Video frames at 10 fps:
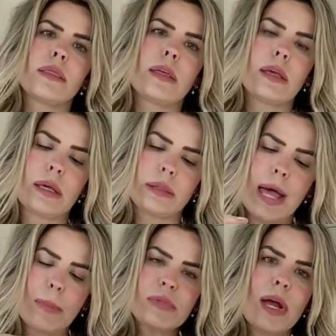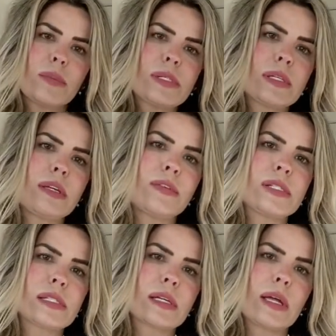the laptop sleeve
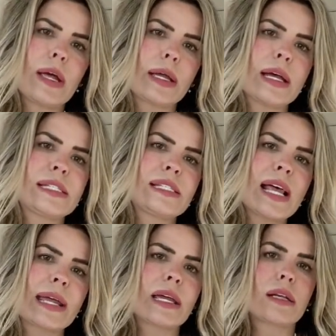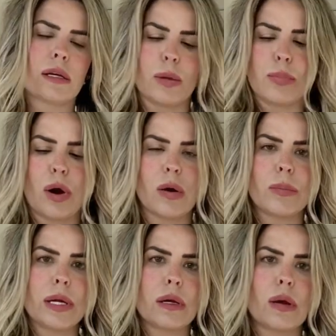is like a second
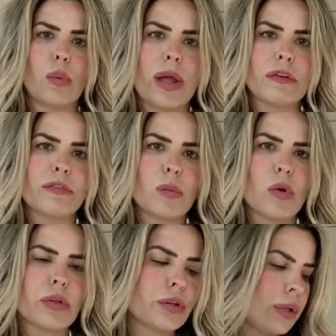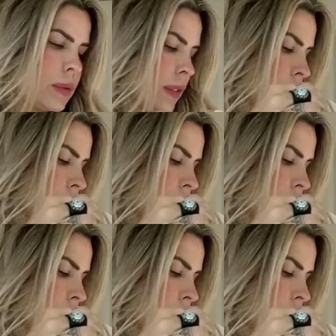compartment away from where the clothes